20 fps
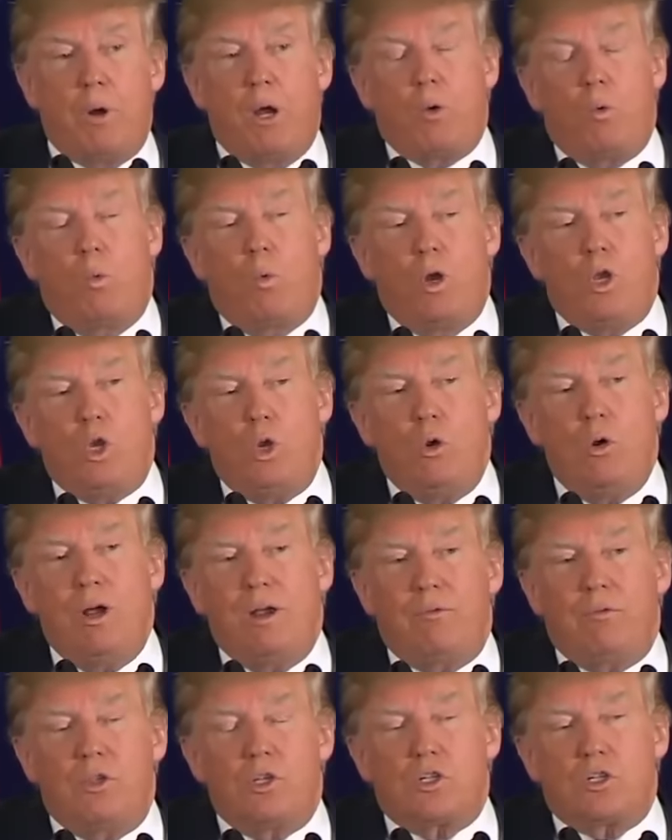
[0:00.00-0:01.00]
But when you
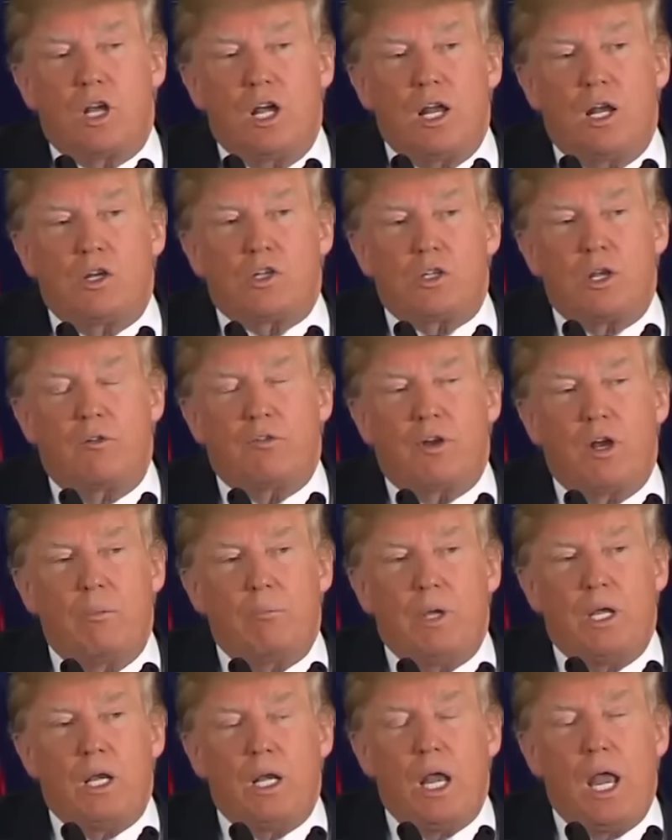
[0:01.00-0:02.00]
have this kind of stuff
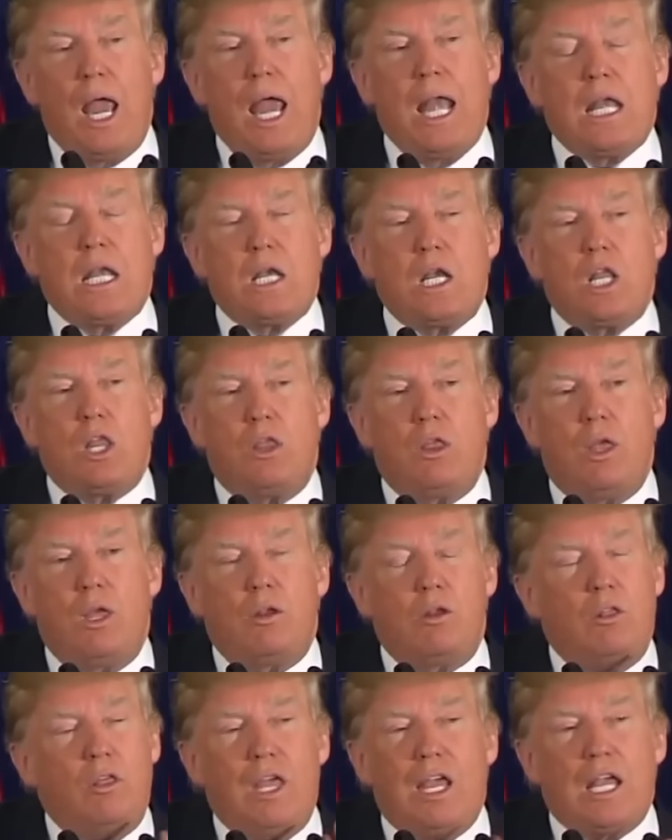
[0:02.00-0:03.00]
come in, and
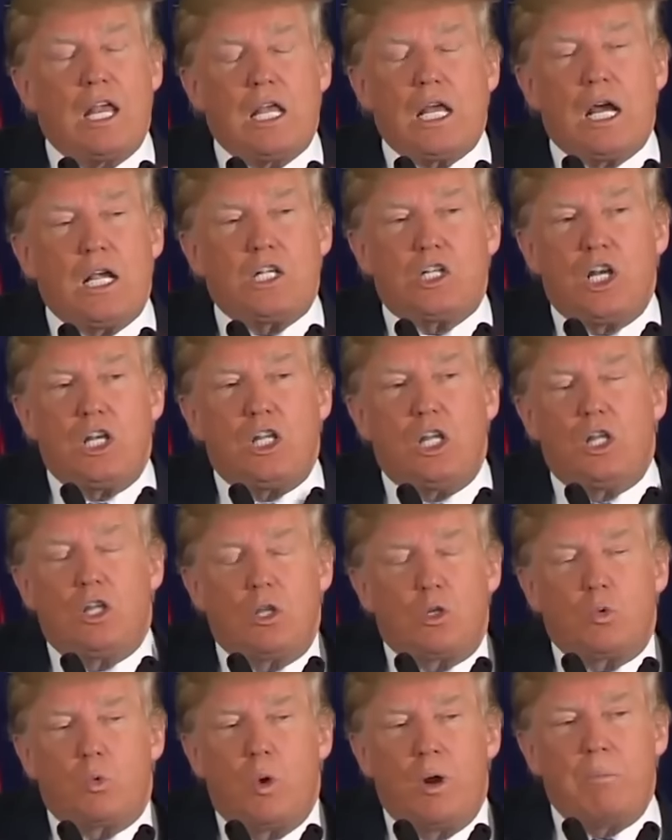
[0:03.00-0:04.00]
they, I said to
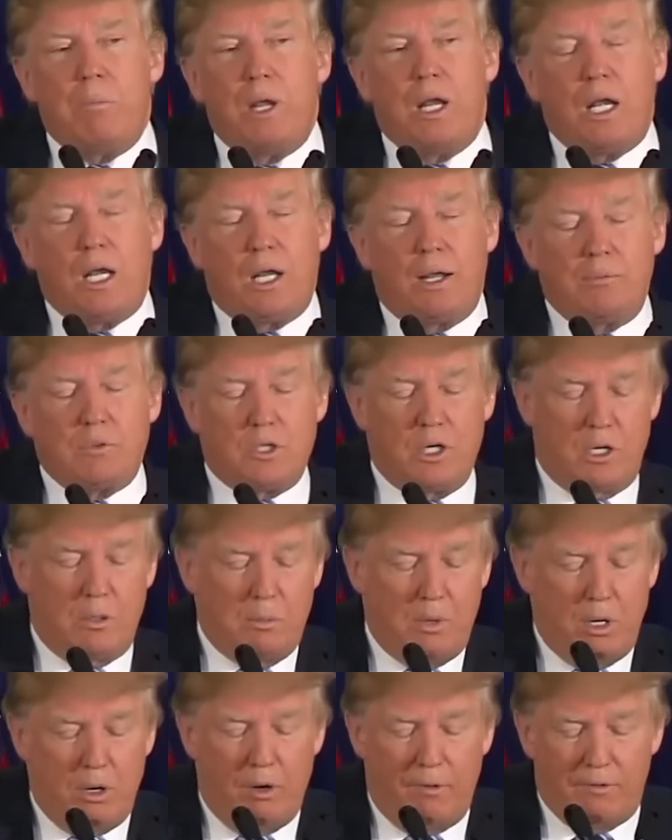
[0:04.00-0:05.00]
this one man, he comes
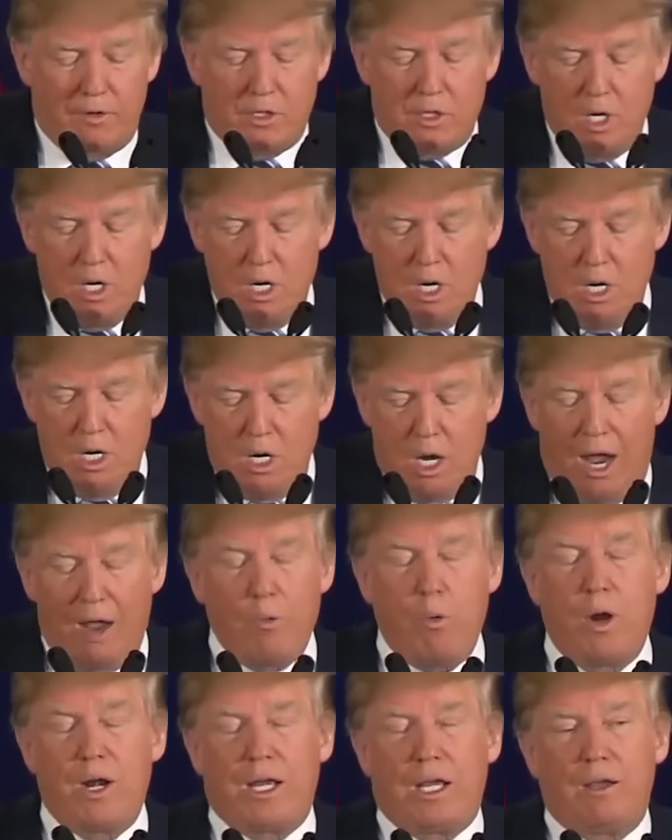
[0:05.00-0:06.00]
into my office,
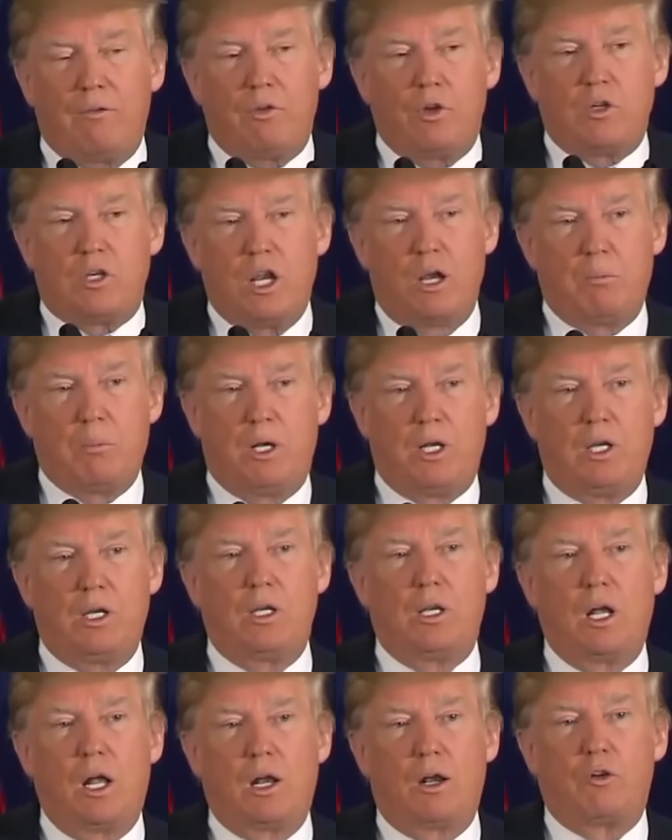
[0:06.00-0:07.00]
I want to give you $10
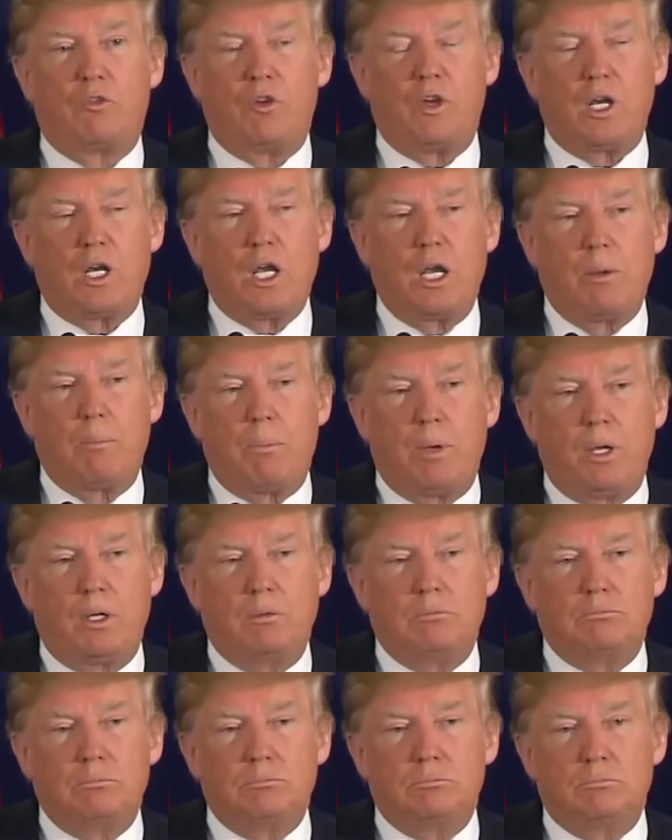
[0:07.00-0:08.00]
million for your campaign.